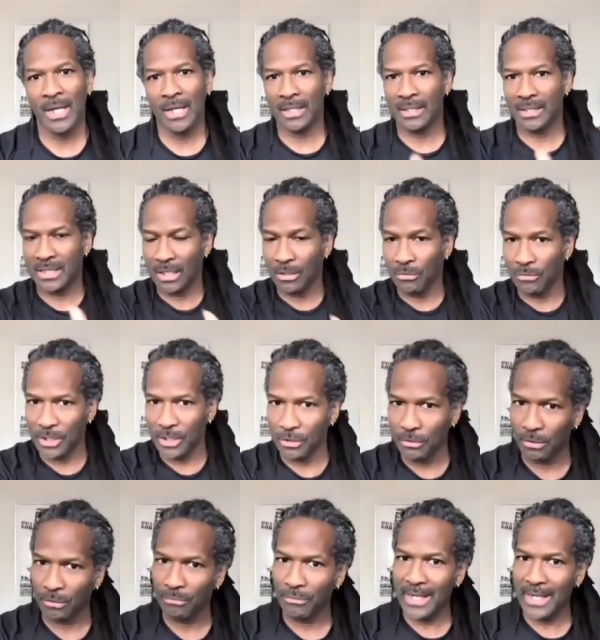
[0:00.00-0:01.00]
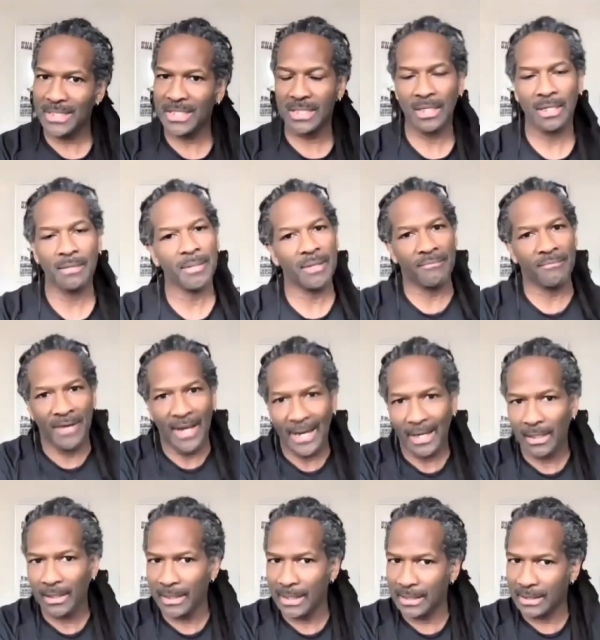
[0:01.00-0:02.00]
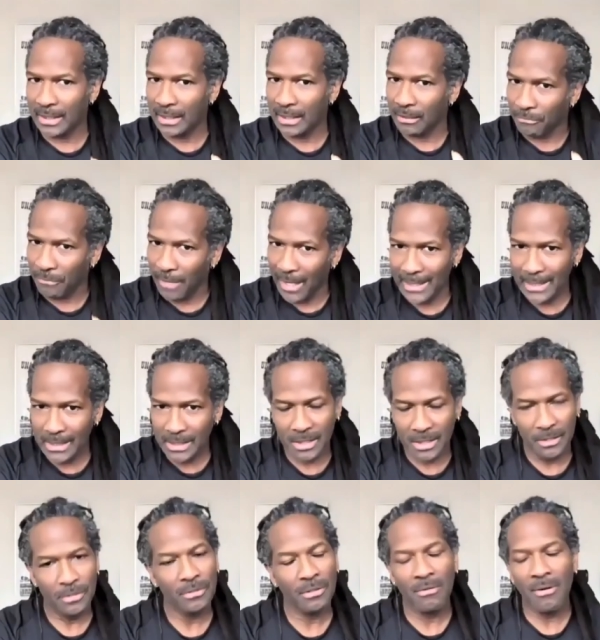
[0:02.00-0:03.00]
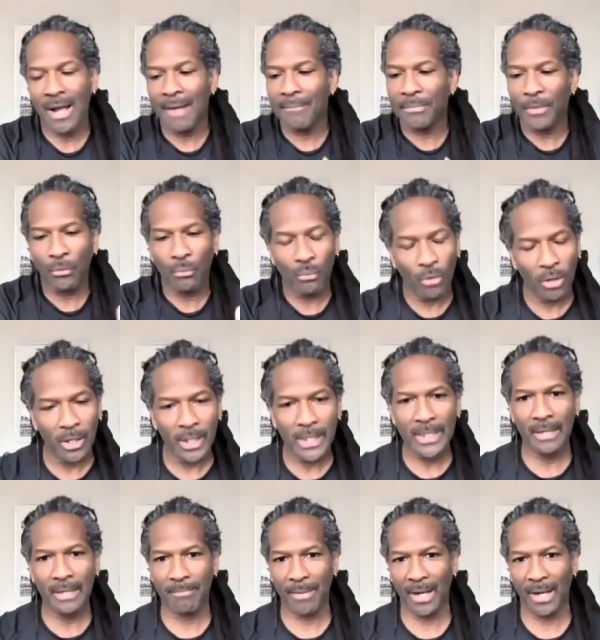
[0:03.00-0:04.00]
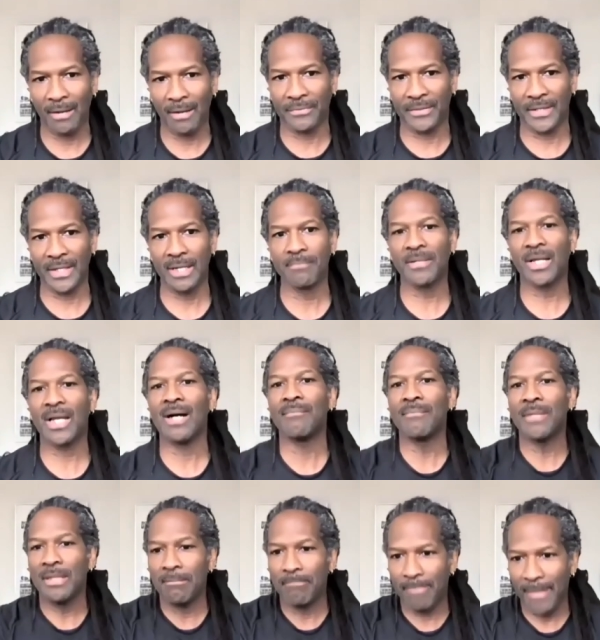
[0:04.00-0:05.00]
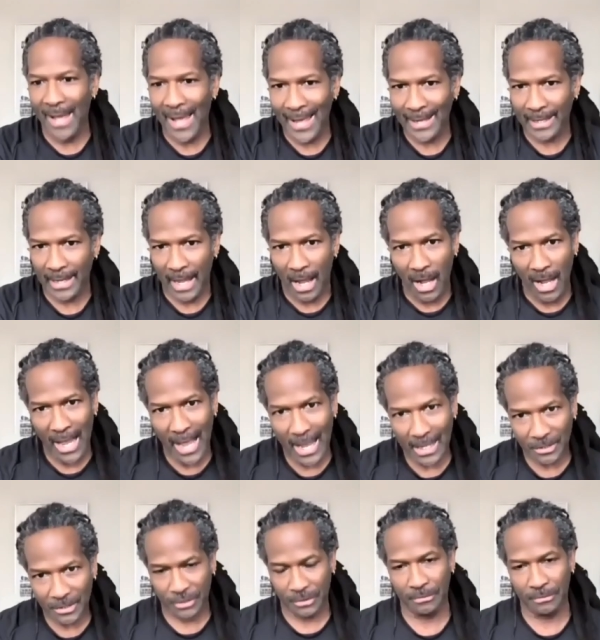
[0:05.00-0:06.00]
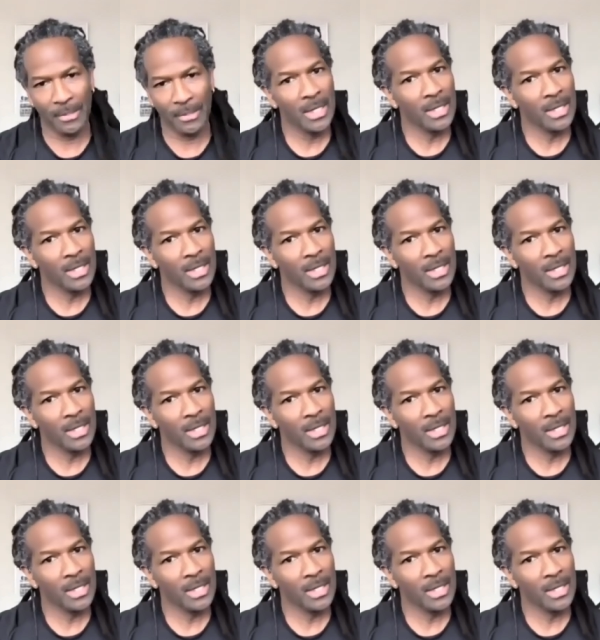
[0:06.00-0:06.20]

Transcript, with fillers: and so when you arrest them and violate their rights you don't have to worry about them coming back at you